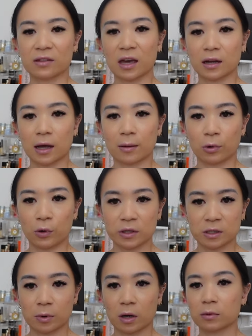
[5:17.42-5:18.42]
Then I'm going
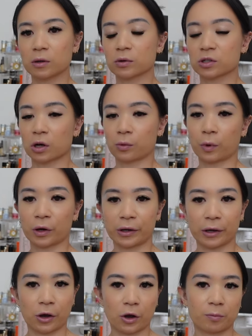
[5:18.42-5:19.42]
to probably start
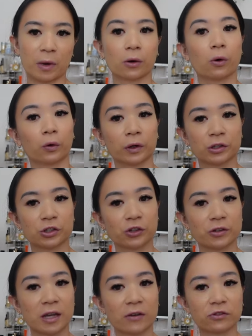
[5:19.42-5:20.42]
working on my orange
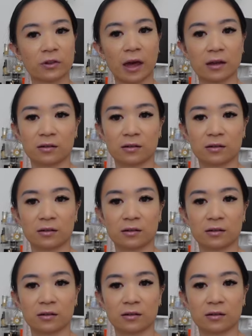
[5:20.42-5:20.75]
shirts after that.